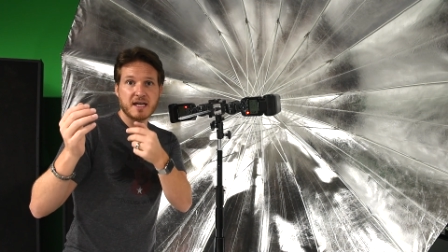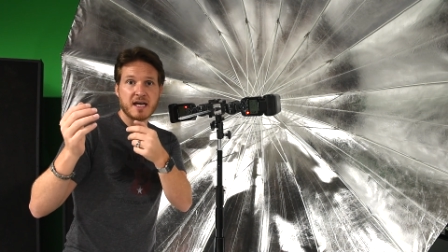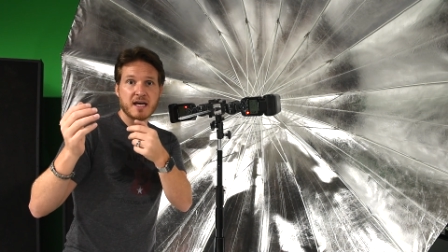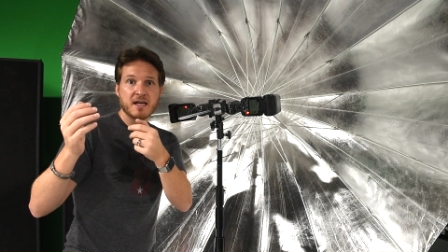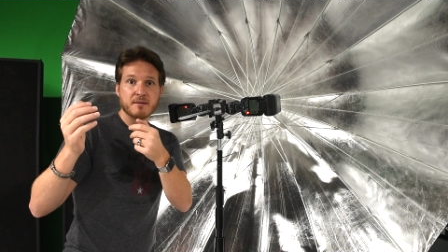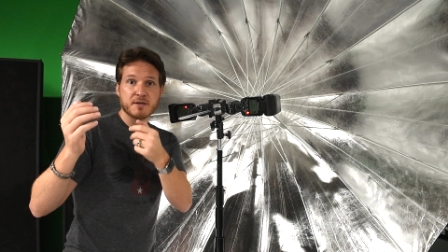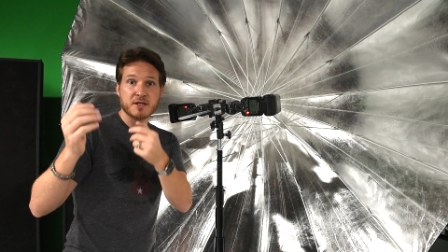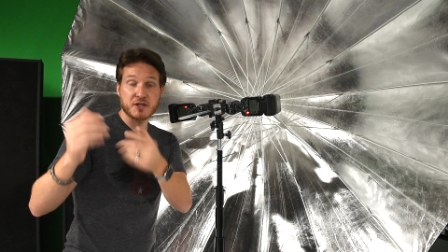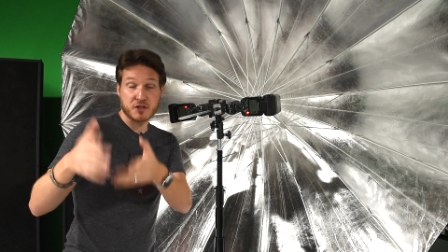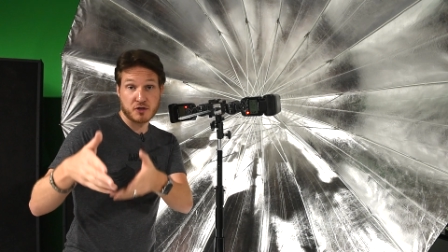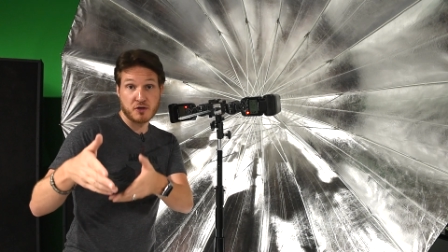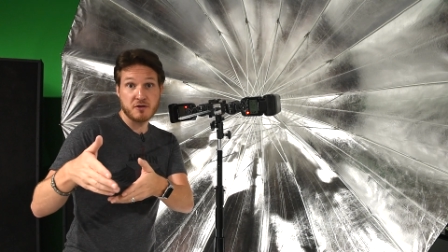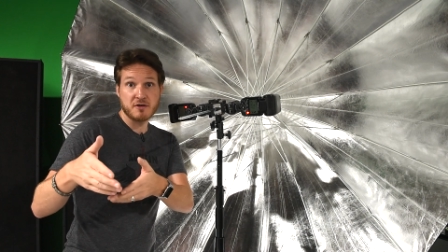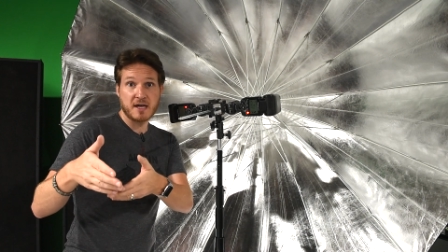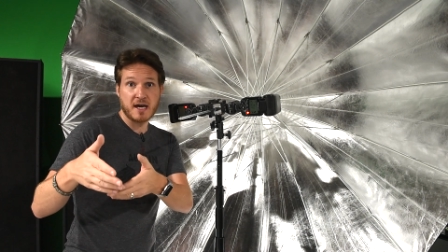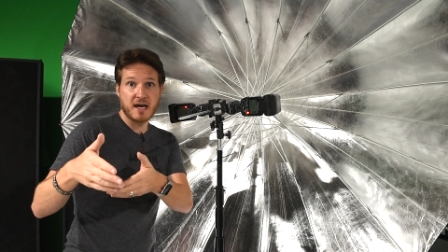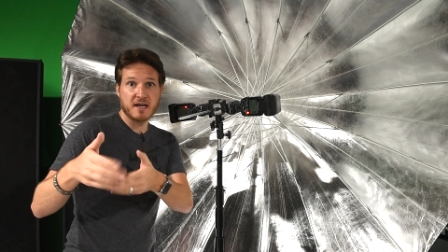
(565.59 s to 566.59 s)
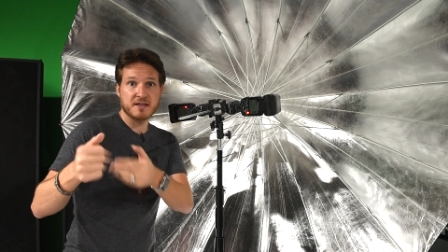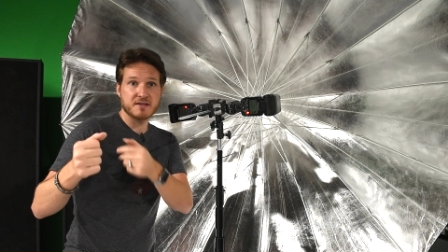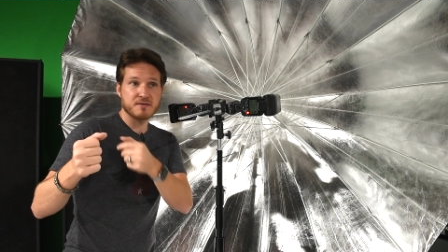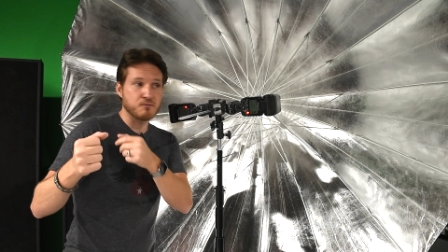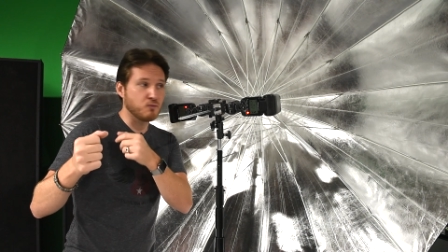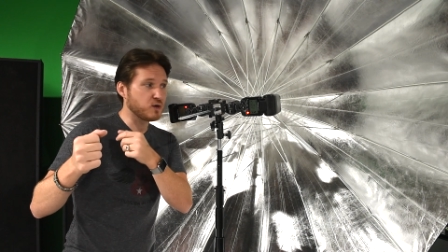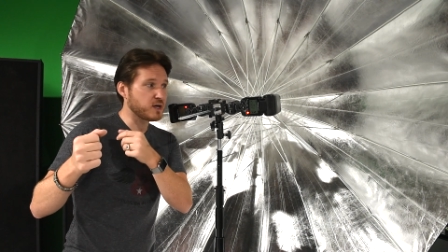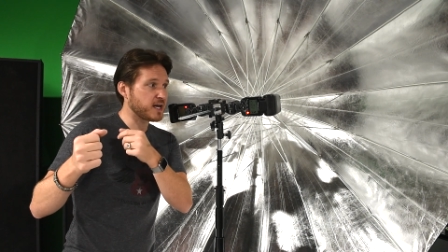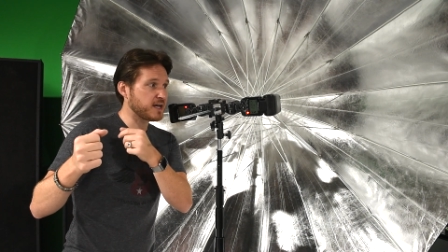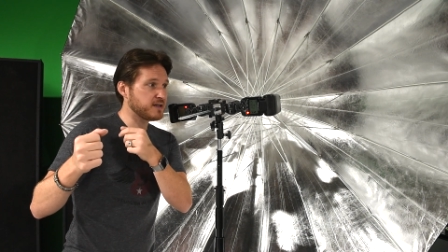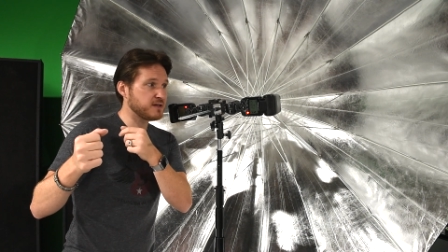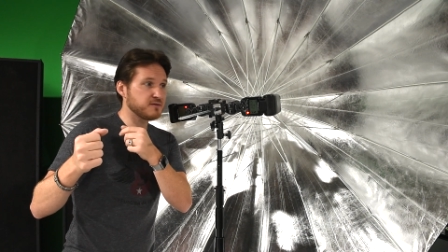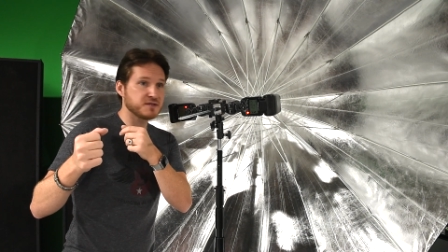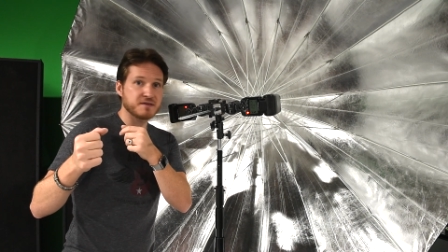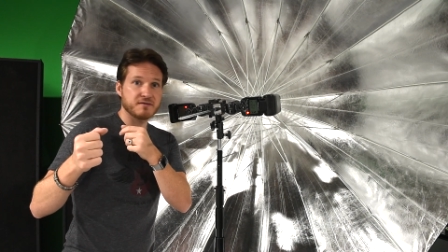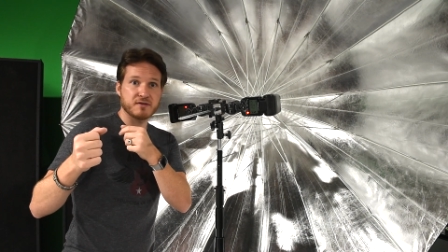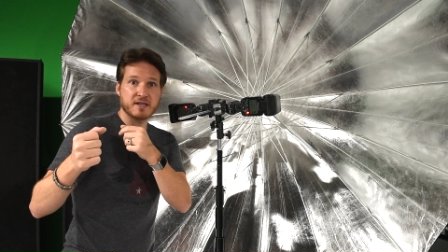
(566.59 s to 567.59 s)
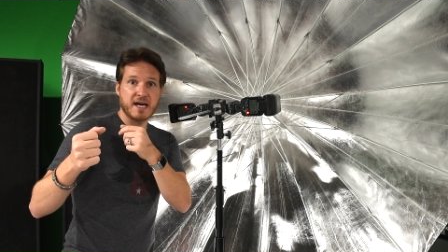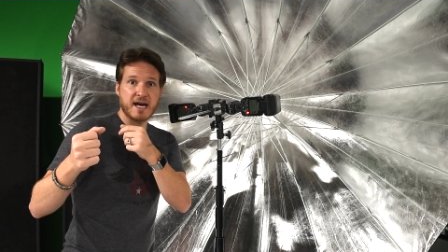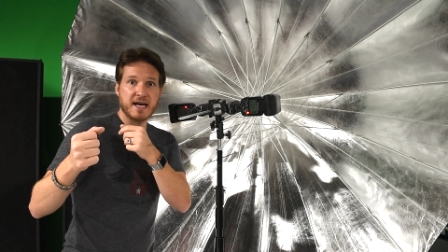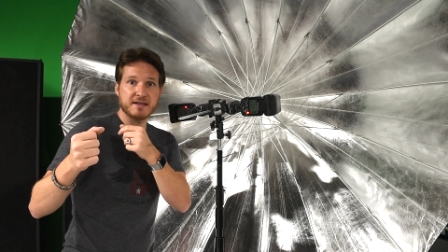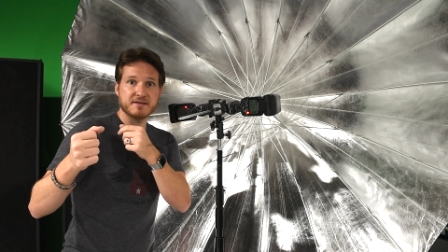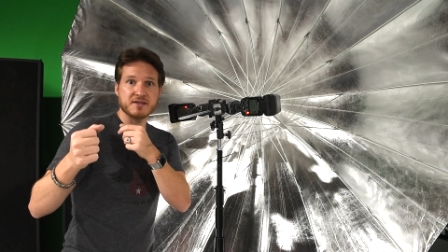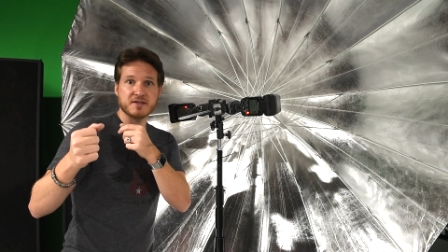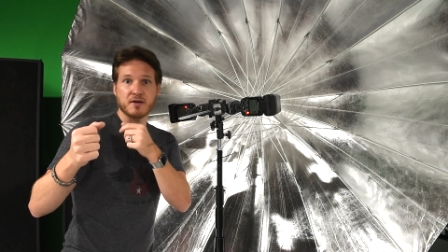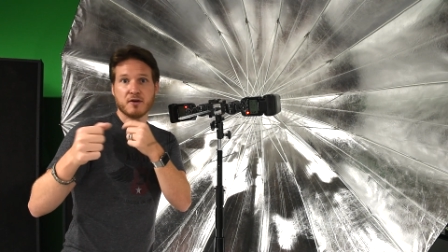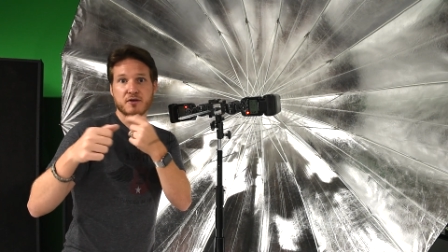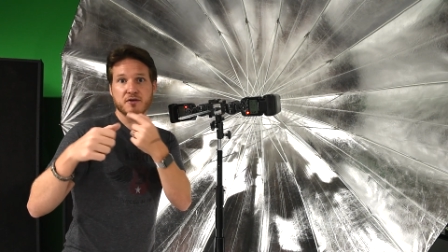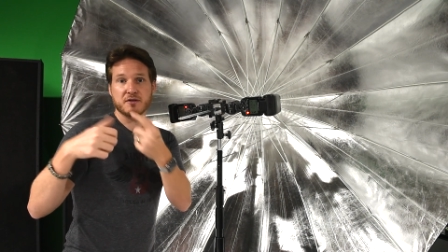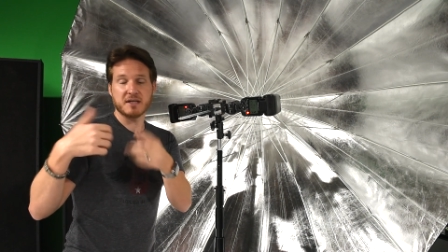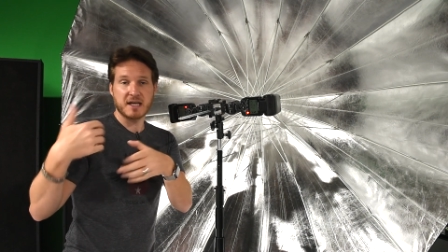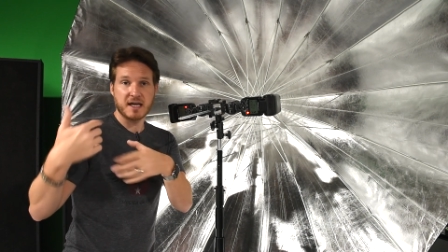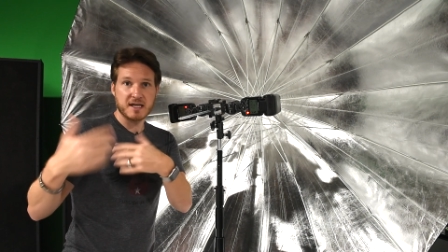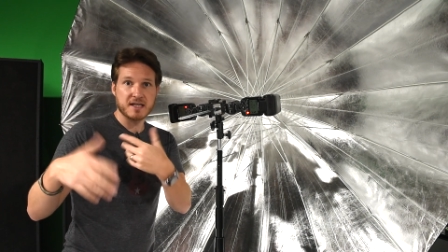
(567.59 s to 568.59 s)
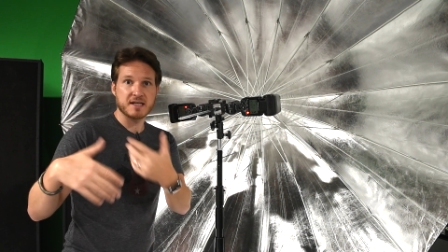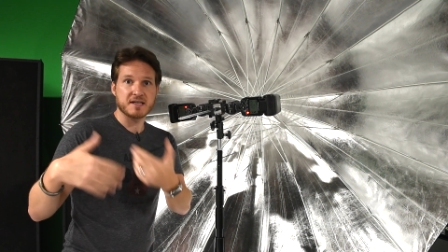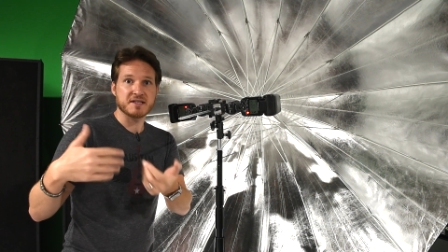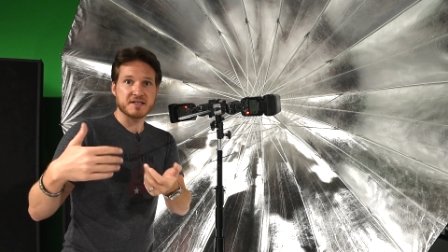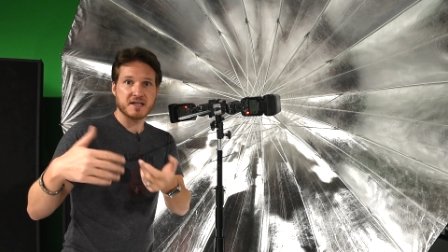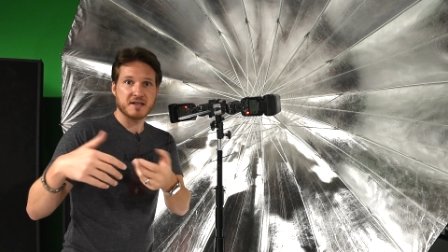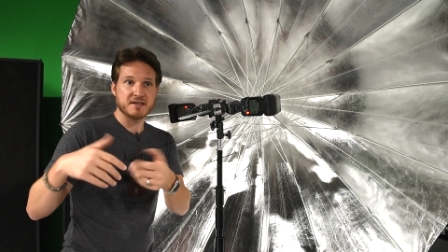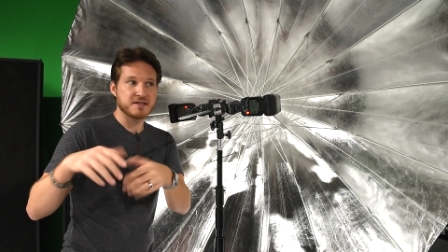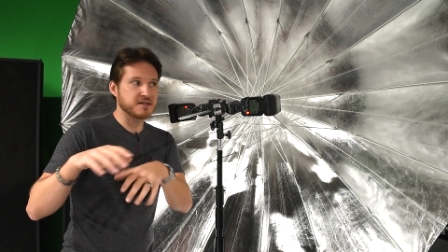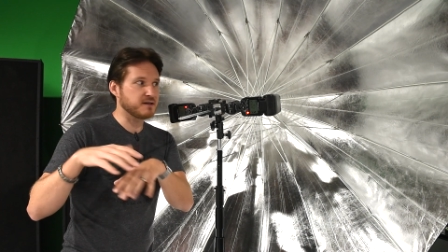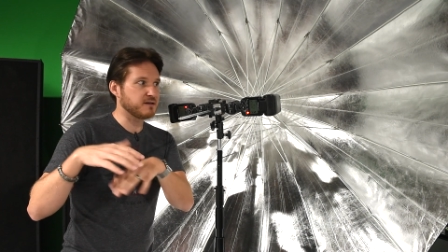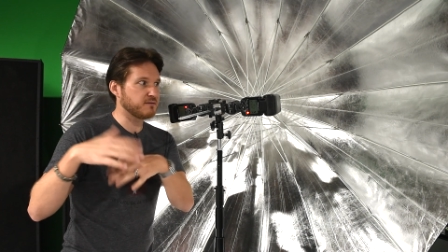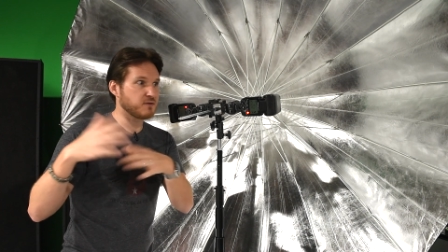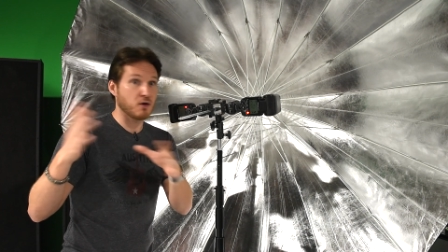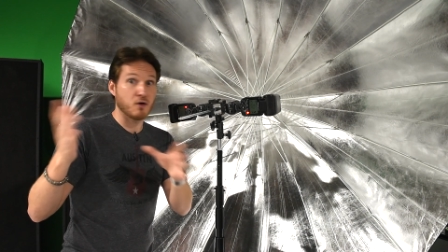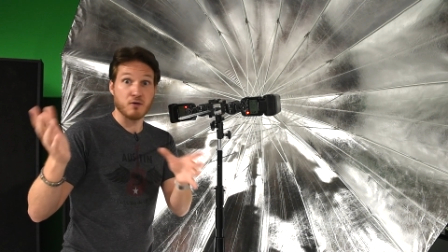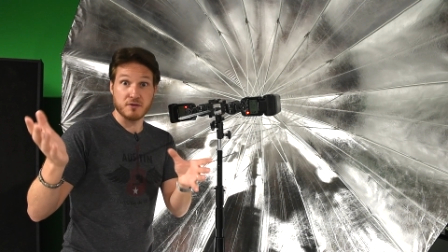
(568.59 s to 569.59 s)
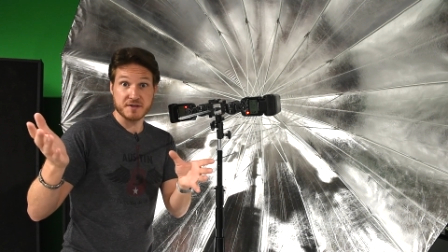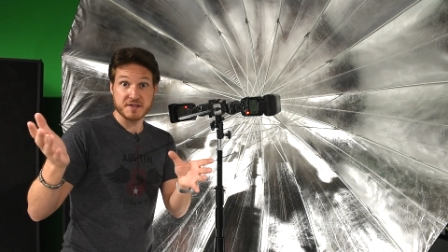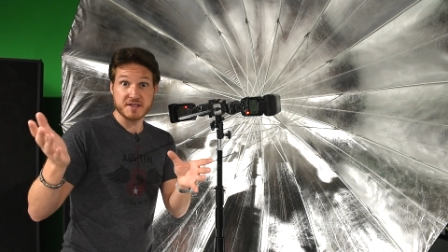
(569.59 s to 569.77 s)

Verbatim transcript: and I'm going to show you guys what I used for that so you can kind of get a sense of the whole